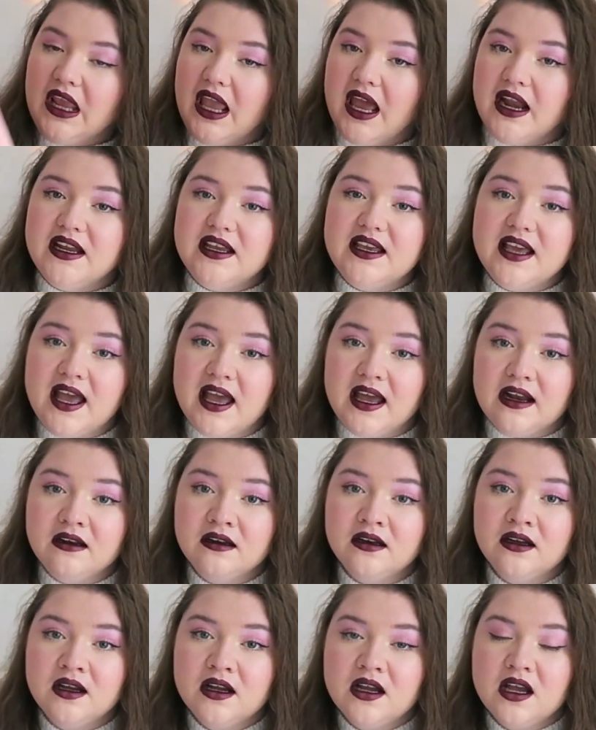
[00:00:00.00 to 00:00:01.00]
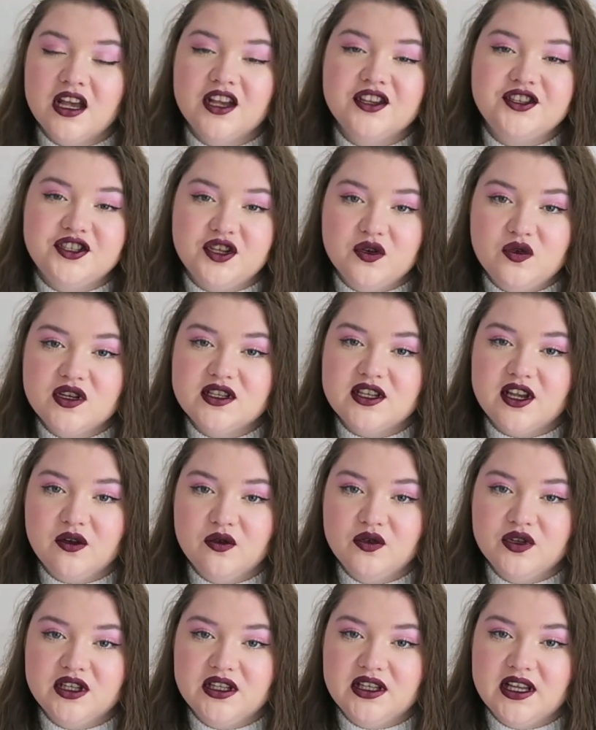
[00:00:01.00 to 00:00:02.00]
and again as soon as i
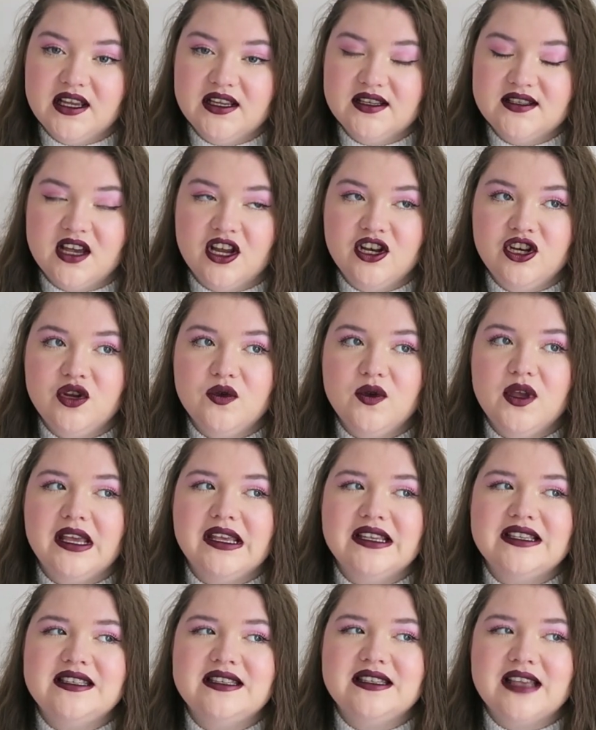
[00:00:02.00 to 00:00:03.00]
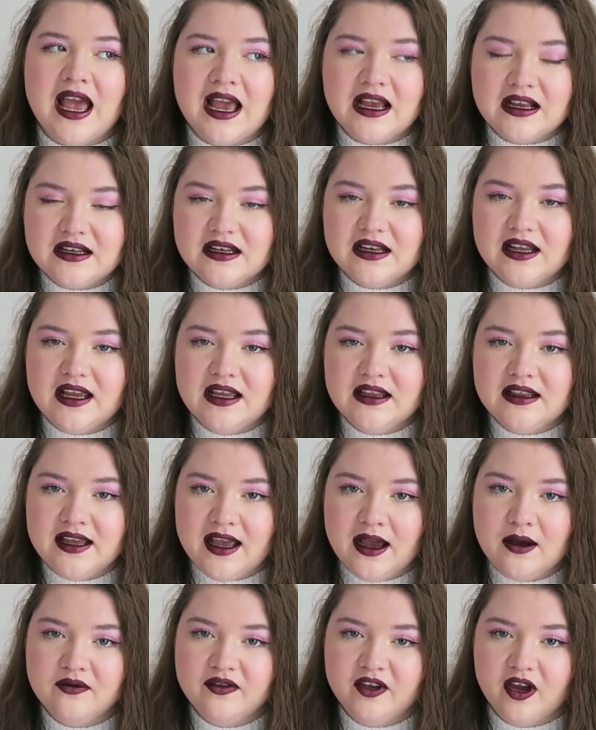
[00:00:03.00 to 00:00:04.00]
ordered this i knew exactly the
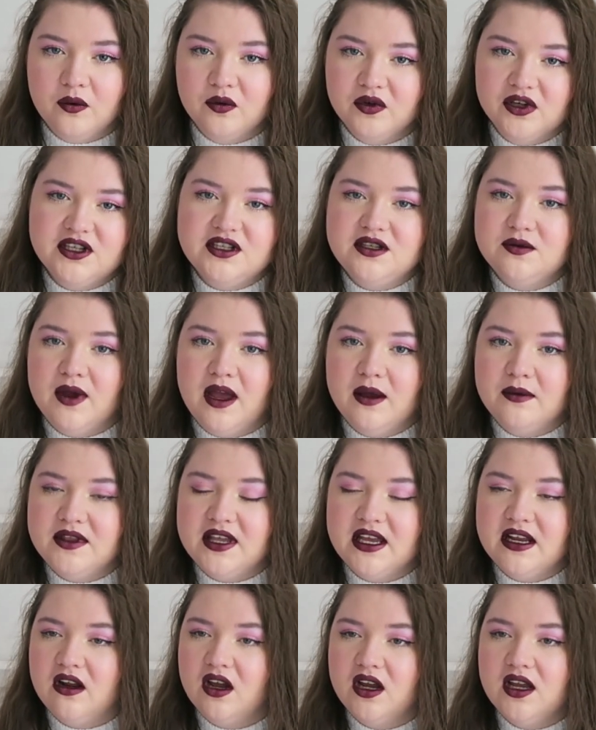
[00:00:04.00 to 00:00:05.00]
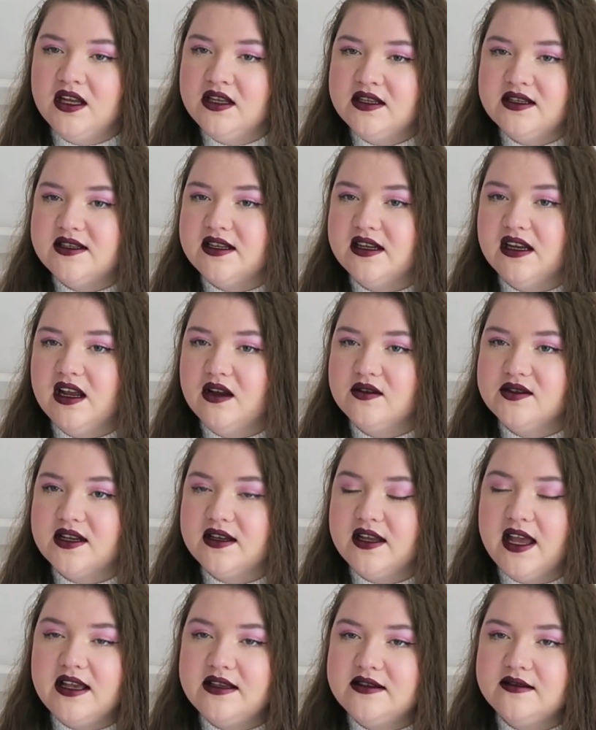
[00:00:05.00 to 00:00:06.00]
outfit i wanted to wear with it like instantly i was
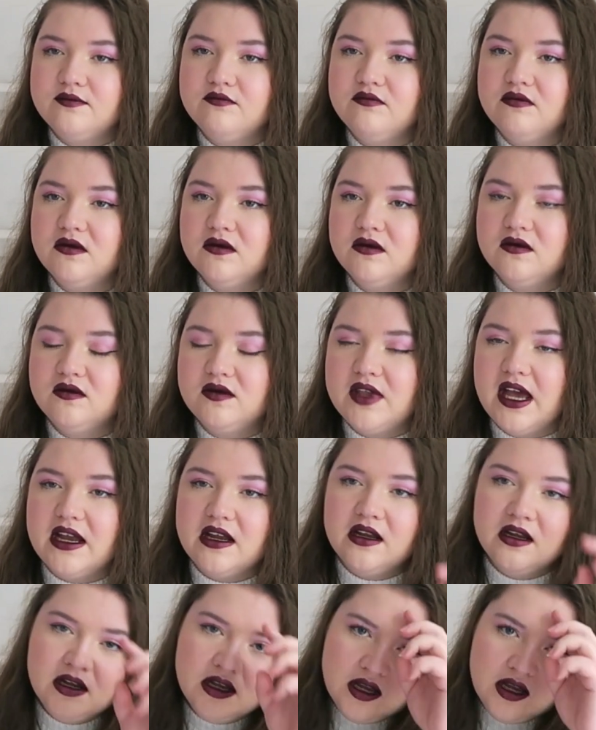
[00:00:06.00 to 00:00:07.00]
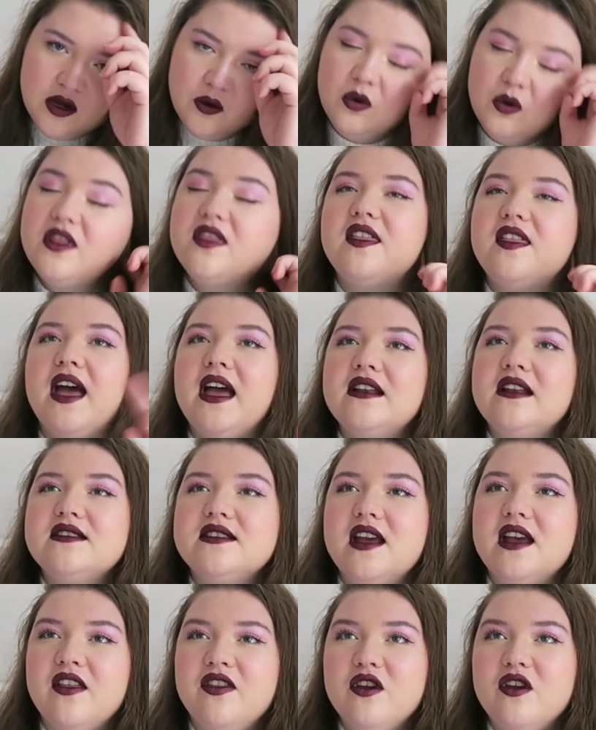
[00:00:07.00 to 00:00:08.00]
like yes that with
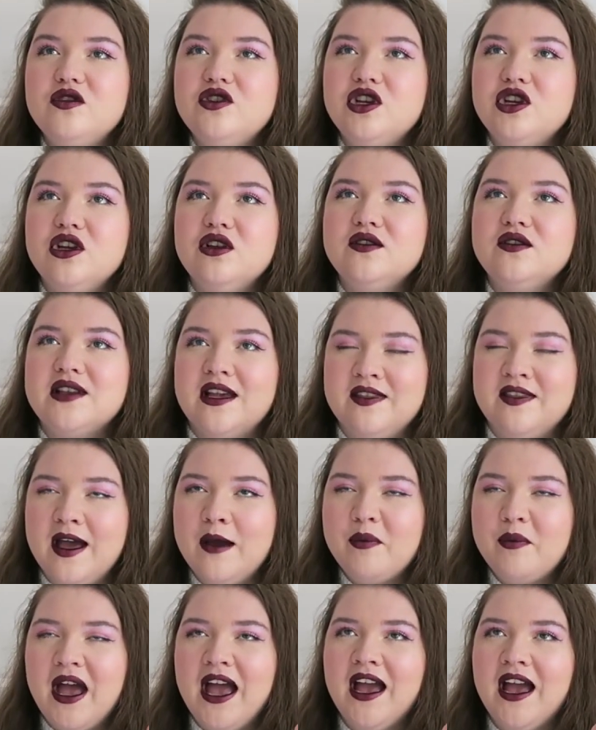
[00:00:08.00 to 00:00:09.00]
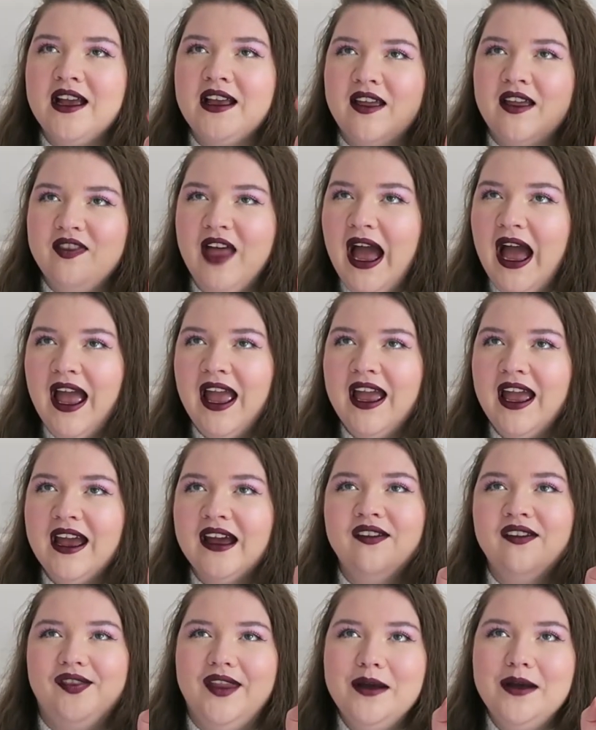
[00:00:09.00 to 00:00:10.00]
that and those shoes and that bag and that hair
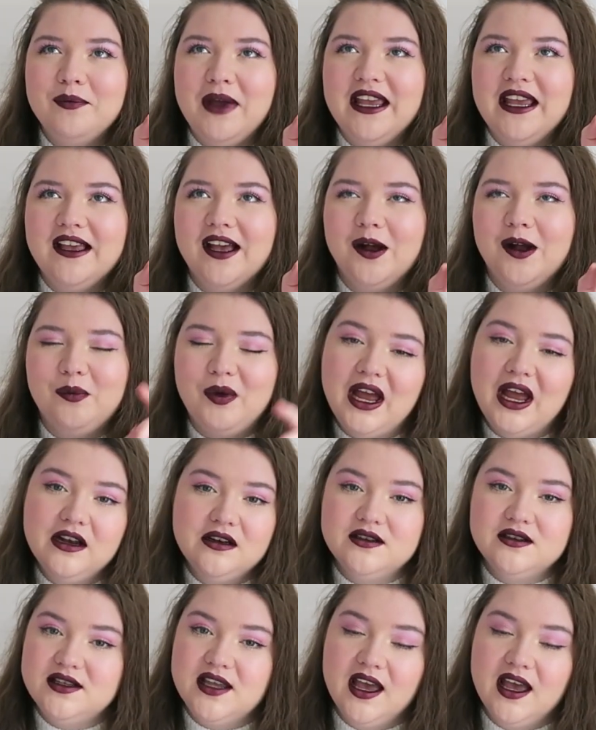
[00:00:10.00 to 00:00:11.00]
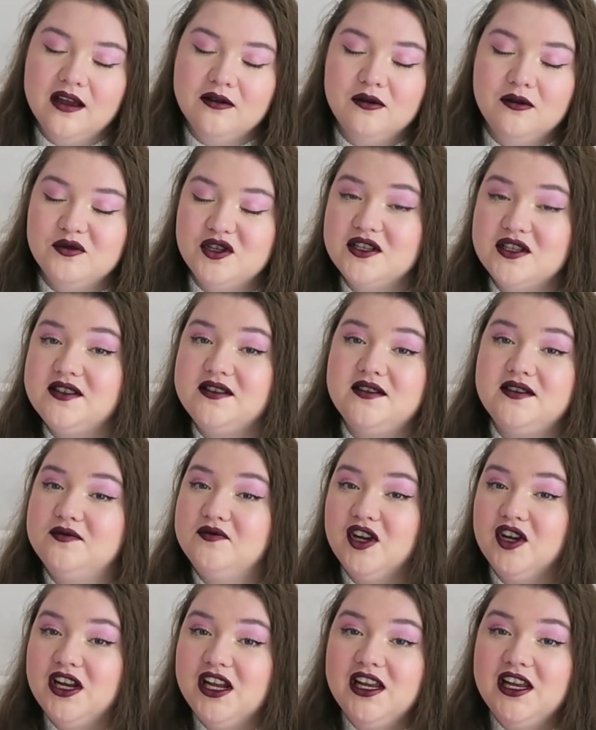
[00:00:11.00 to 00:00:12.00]
and that makeup and yeah, I'm just
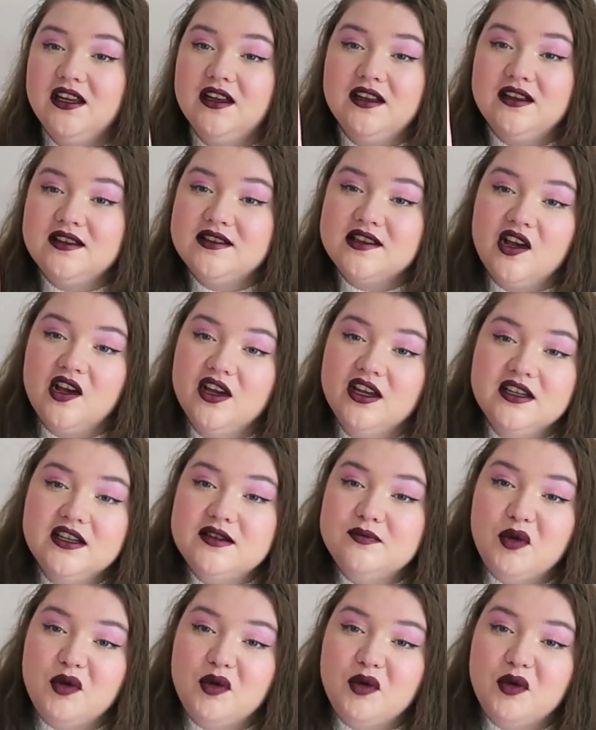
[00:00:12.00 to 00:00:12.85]
really excited